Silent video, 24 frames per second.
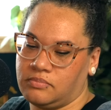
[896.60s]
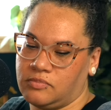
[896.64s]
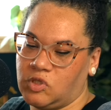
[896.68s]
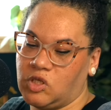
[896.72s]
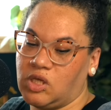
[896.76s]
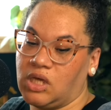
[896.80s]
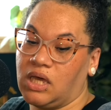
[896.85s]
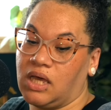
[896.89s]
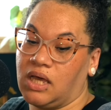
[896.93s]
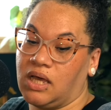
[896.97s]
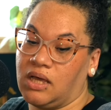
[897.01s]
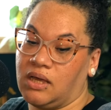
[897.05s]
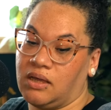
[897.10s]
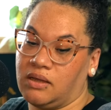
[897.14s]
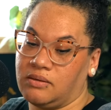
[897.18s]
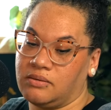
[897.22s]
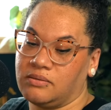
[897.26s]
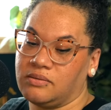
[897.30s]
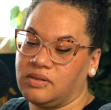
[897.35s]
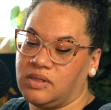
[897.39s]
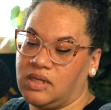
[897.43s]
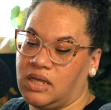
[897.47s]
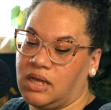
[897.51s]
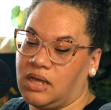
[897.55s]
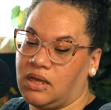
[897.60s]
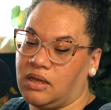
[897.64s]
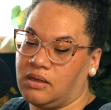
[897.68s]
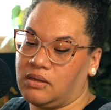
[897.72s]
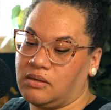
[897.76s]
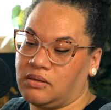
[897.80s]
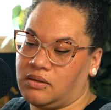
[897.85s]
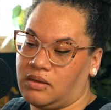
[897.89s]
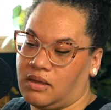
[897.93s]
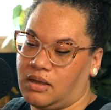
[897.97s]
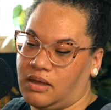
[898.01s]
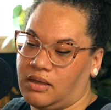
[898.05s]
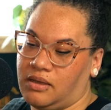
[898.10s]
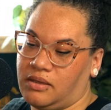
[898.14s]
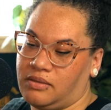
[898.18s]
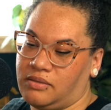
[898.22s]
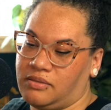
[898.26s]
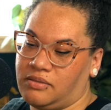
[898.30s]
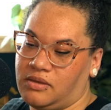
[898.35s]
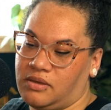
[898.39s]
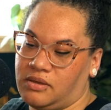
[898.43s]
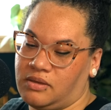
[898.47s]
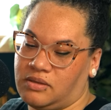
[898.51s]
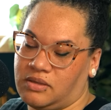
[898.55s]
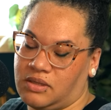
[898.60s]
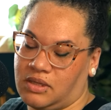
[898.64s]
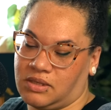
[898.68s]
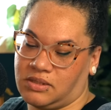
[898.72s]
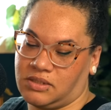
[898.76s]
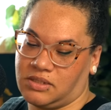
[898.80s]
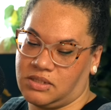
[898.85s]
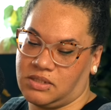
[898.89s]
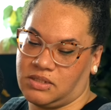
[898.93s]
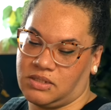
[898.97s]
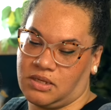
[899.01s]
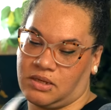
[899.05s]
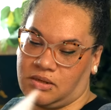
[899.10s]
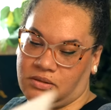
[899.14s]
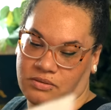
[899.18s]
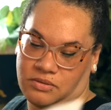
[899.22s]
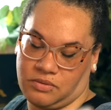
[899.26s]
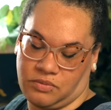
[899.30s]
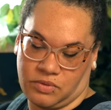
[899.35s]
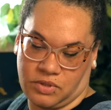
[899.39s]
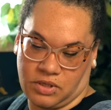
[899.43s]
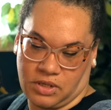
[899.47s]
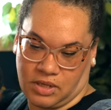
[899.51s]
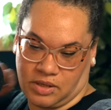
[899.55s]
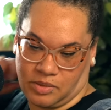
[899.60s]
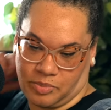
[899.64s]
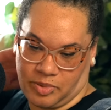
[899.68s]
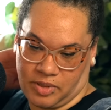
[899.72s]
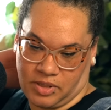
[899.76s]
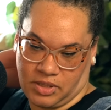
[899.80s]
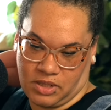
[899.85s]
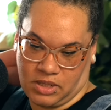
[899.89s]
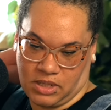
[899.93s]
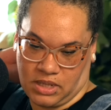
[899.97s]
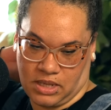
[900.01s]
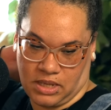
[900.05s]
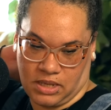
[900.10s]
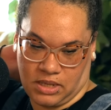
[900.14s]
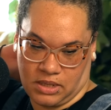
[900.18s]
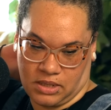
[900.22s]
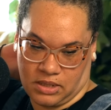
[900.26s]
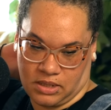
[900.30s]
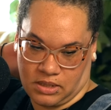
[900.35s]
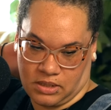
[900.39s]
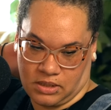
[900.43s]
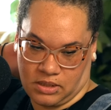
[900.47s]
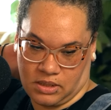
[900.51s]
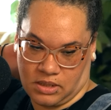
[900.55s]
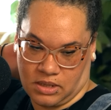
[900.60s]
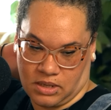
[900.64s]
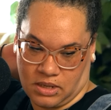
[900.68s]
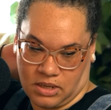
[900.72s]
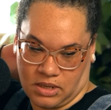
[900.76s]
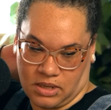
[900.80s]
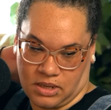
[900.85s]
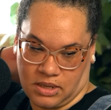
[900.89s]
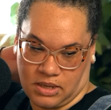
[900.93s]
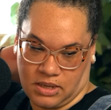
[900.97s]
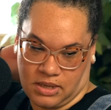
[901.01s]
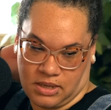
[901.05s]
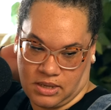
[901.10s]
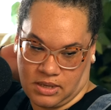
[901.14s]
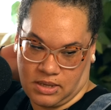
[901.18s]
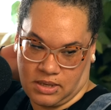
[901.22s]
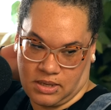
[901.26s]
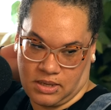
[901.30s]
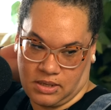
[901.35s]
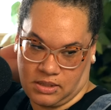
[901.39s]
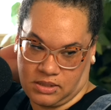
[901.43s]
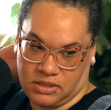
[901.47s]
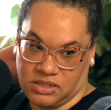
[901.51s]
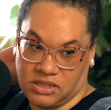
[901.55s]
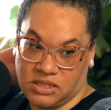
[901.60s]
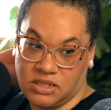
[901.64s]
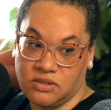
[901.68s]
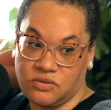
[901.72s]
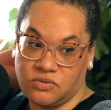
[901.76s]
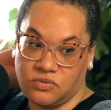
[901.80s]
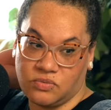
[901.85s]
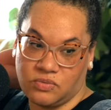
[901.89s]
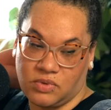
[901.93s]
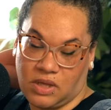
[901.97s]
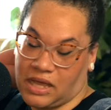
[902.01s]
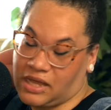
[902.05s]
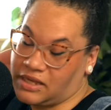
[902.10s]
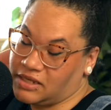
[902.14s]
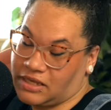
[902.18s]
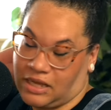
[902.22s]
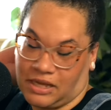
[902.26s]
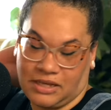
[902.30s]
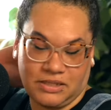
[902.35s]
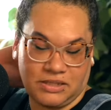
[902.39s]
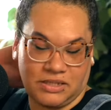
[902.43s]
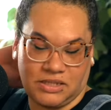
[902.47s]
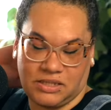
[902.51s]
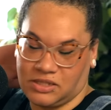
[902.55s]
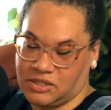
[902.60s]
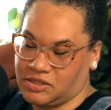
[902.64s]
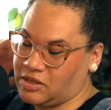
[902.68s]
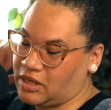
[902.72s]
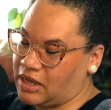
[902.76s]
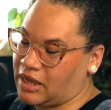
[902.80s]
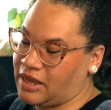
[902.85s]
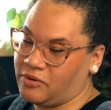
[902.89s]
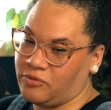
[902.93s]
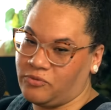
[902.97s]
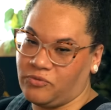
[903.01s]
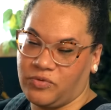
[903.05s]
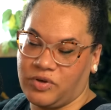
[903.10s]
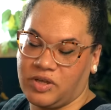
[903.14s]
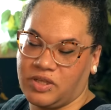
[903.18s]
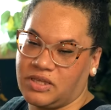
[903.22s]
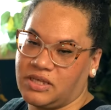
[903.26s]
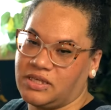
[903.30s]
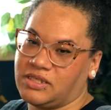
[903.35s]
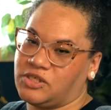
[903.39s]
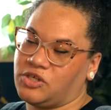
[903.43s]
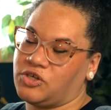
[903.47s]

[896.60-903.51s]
Yeah, yeah. I think that's exactly what happened, and I didn't, I, I, I really